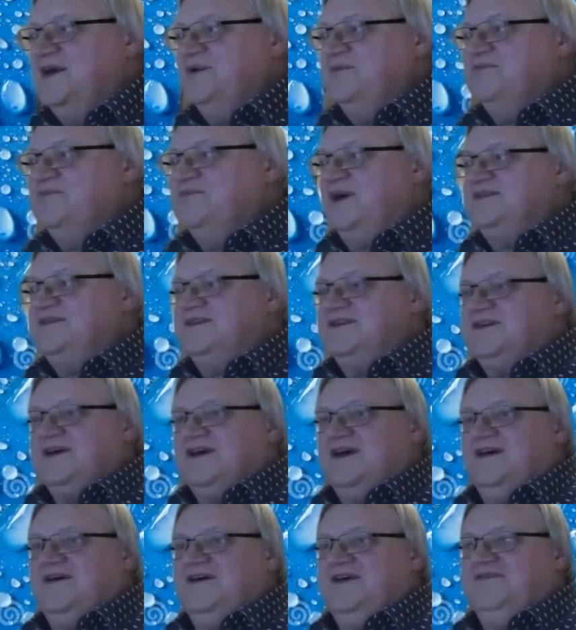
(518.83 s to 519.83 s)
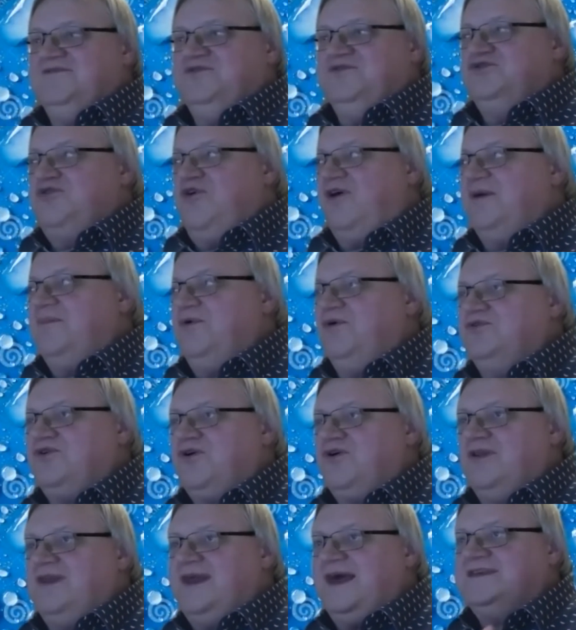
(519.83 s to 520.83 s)
But if you talk about
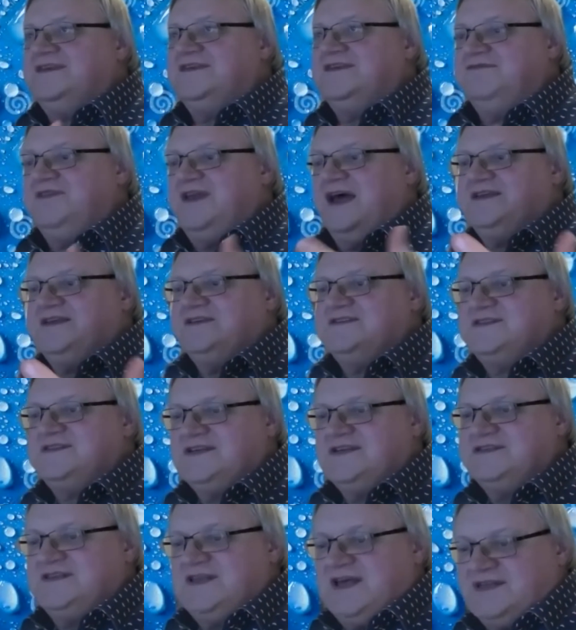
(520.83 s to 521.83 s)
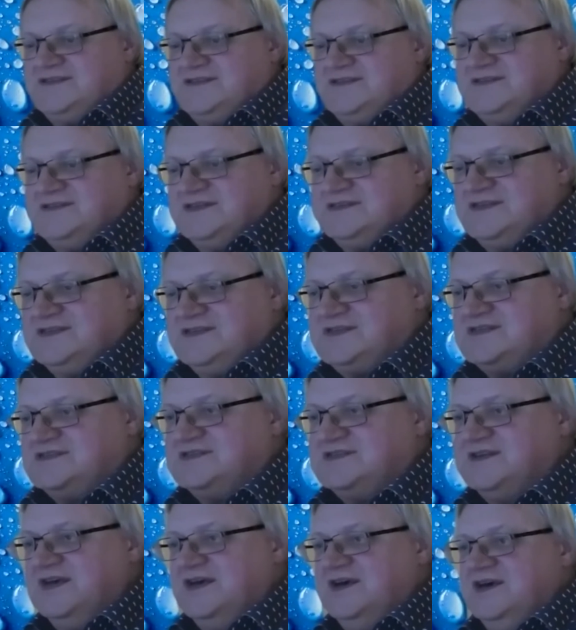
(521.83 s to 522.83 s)
collective lattice resonances, this
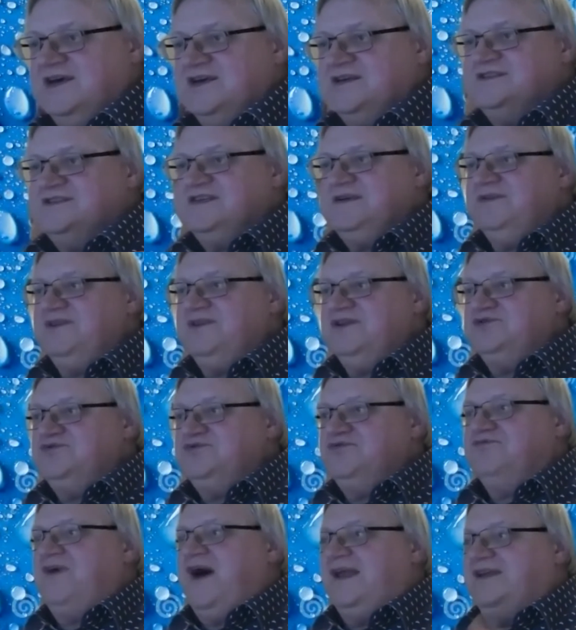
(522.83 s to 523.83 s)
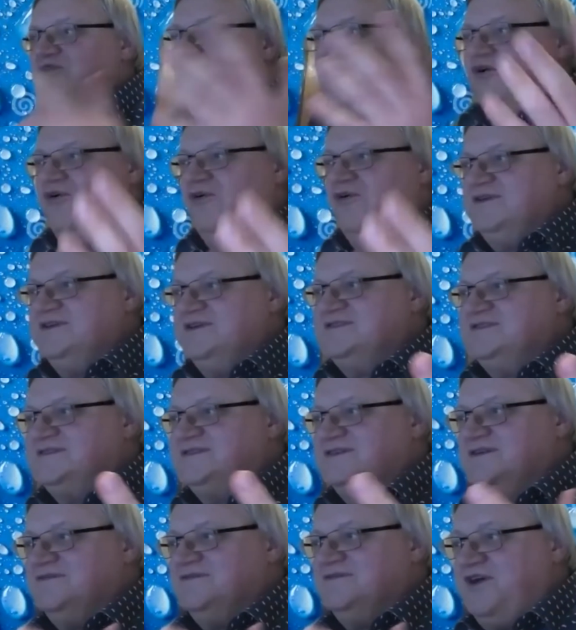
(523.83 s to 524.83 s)
is similar to Fano, it's
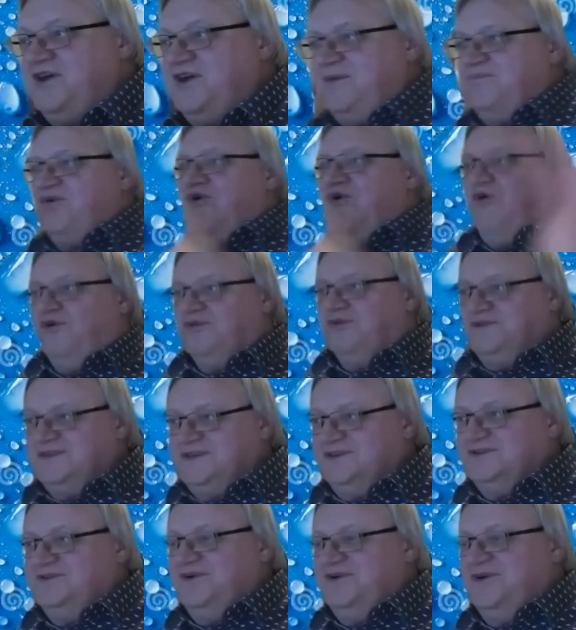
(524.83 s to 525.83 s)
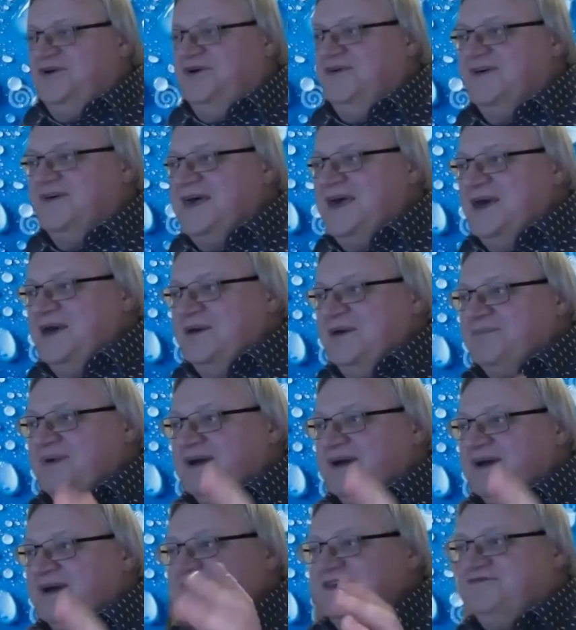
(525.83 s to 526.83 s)
very broad,
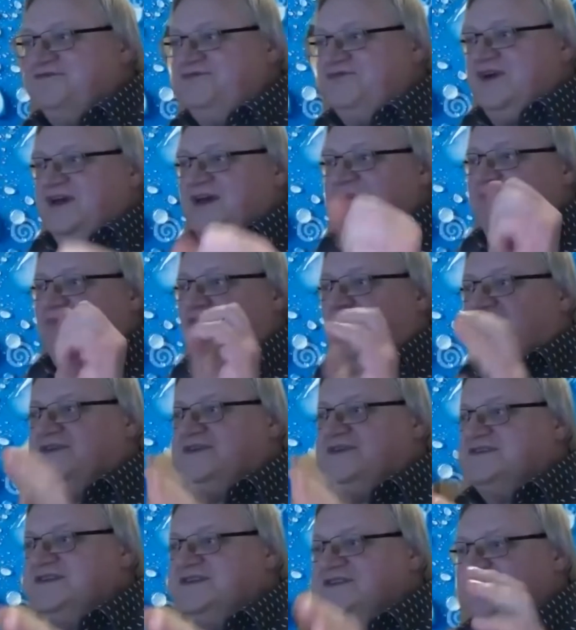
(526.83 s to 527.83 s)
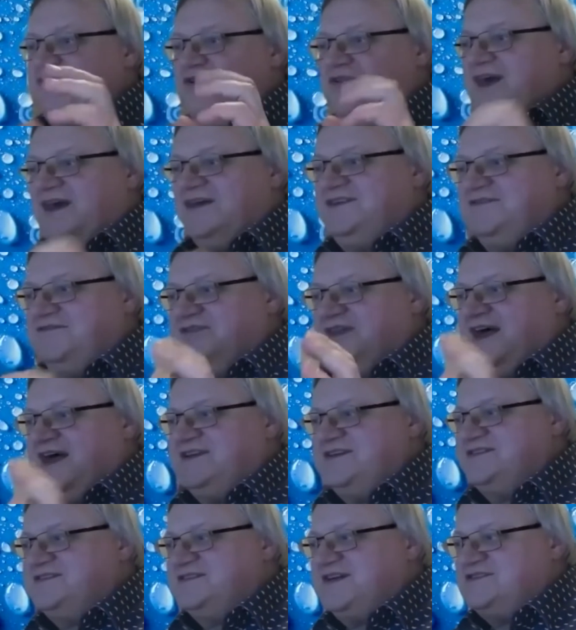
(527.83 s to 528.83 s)
But if among these collective
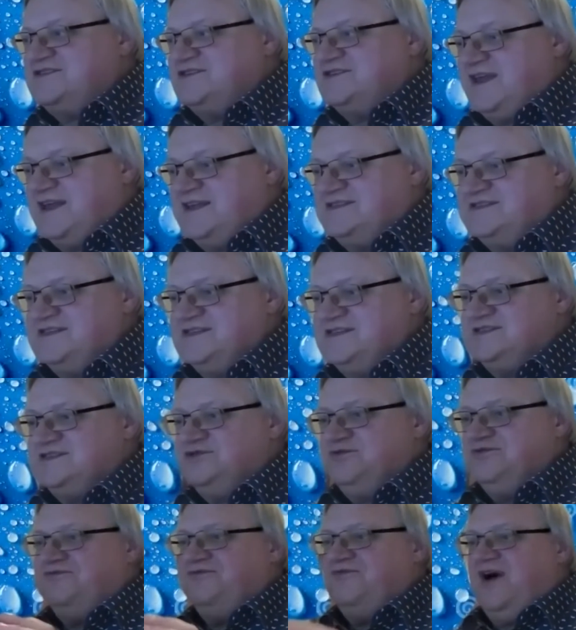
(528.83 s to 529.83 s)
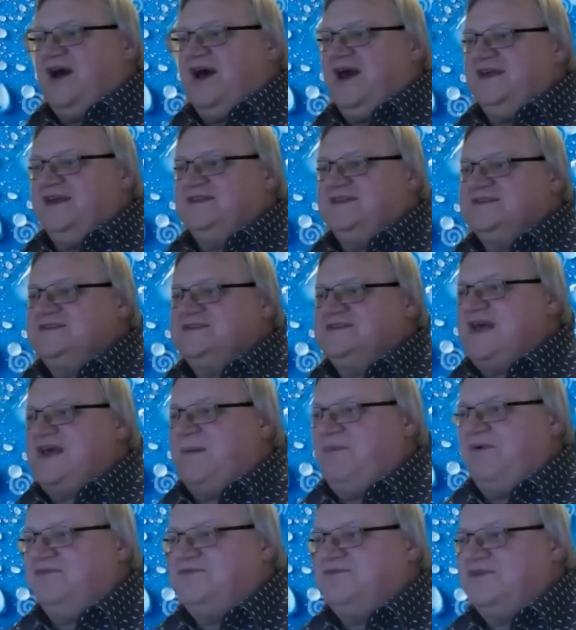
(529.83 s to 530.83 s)
lattice resonances, you find
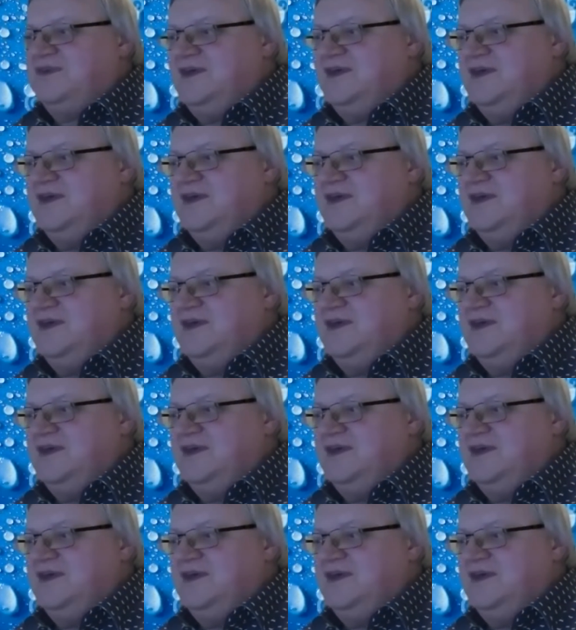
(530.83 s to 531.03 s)
some of